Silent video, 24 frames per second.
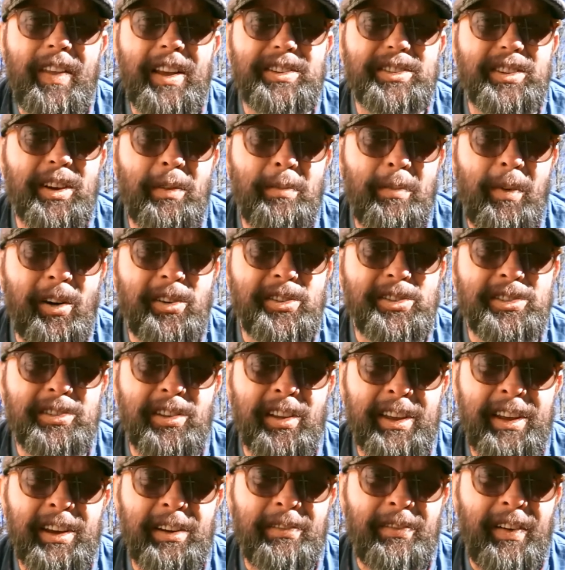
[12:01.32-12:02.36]
that's
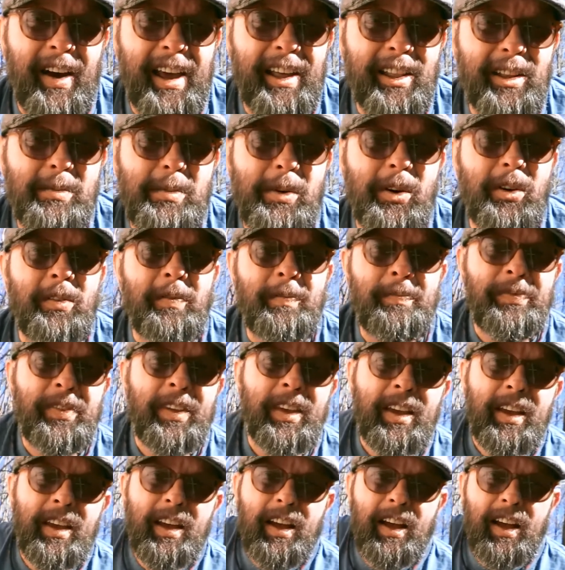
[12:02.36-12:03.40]
commercially available.
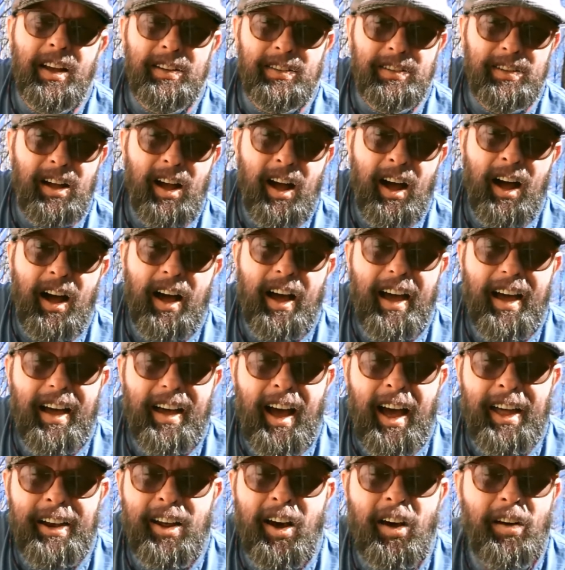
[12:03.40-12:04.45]

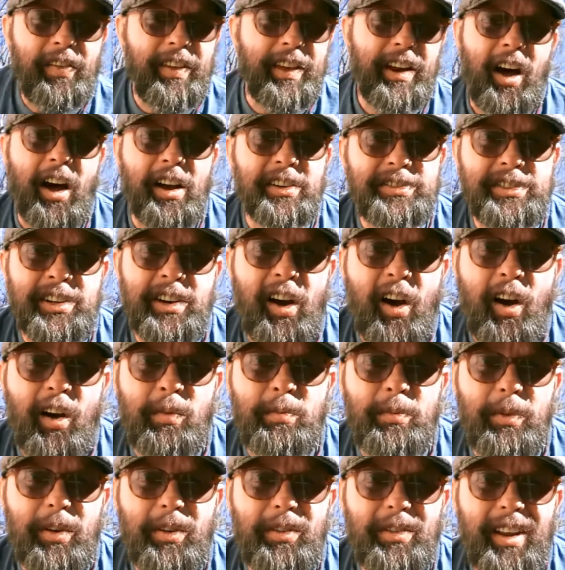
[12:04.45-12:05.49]
I know that Austin
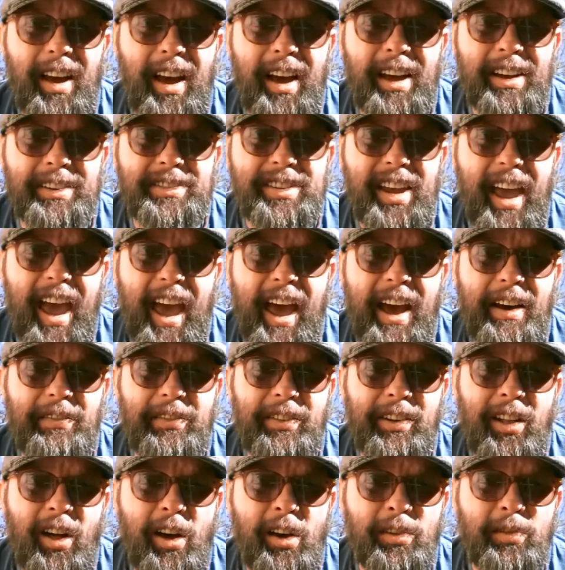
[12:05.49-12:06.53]
Homebrew does
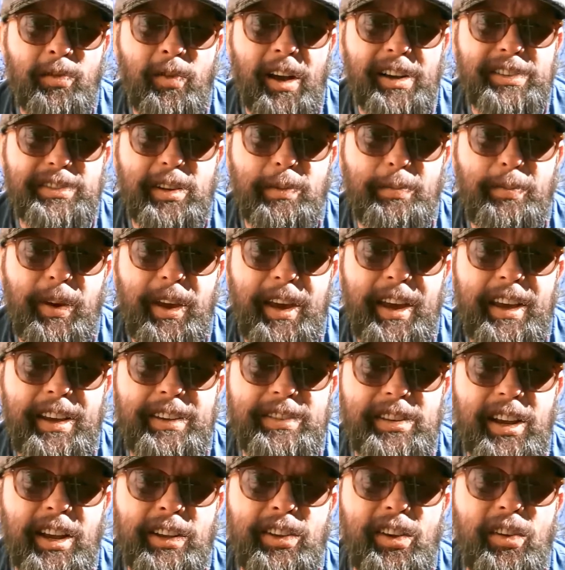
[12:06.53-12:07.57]
have clone
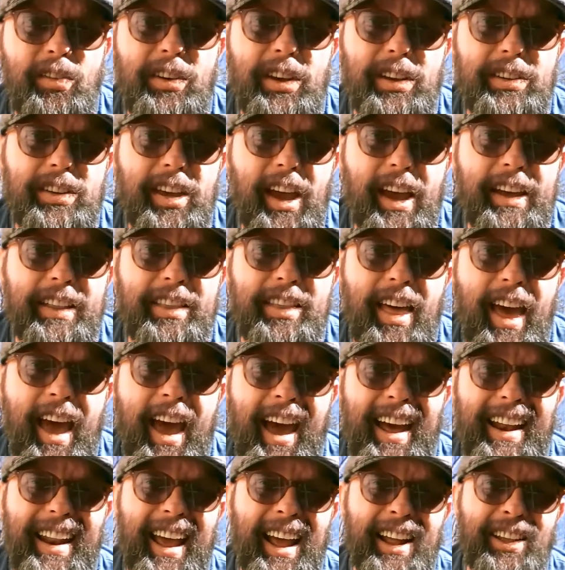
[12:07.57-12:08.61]
recipes, and you could take
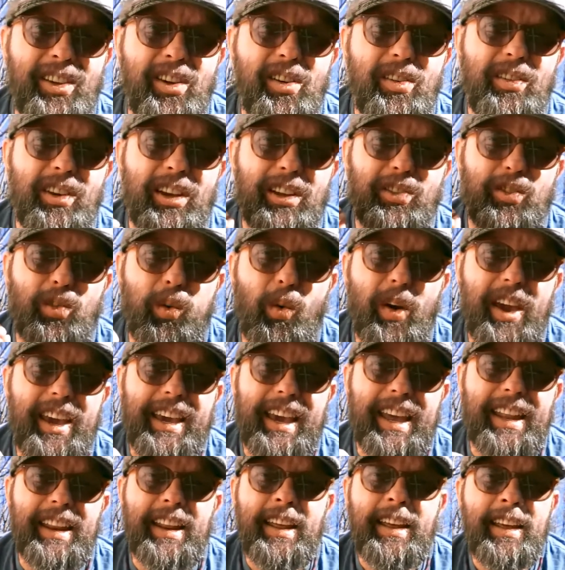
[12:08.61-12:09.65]
that and you could
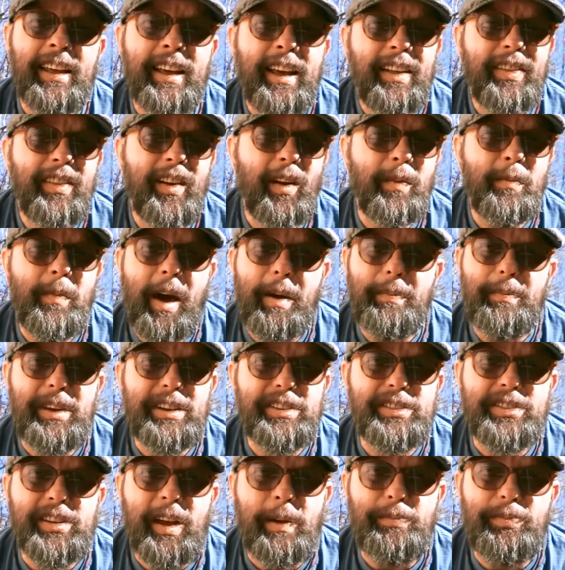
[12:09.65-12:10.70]
tweak it. There might be
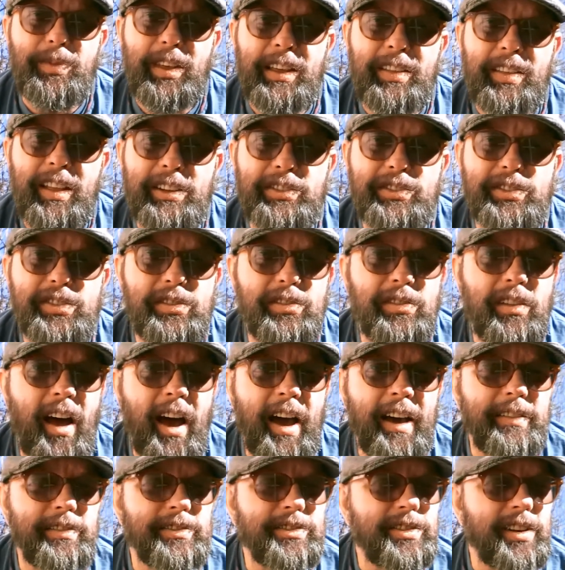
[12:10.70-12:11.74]
something that you
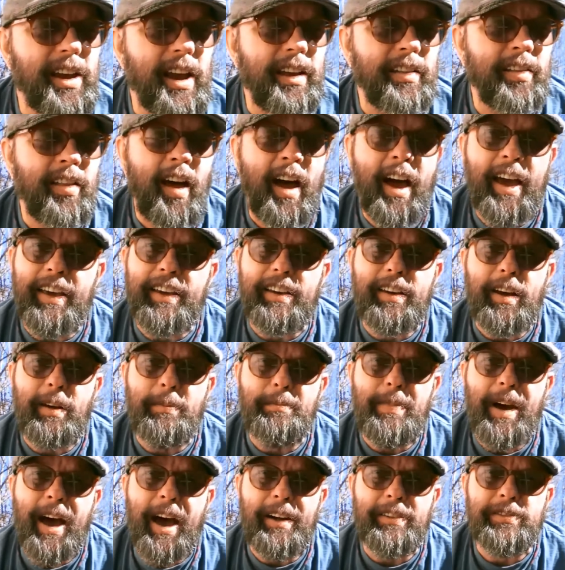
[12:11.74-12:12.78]
like, say like
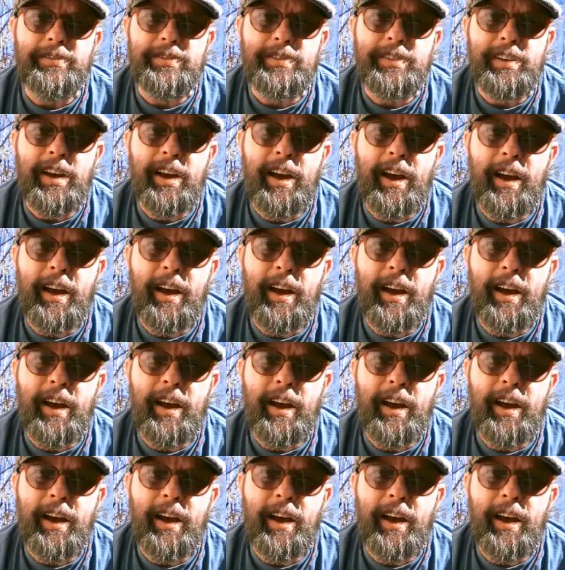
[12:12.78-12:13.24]
about,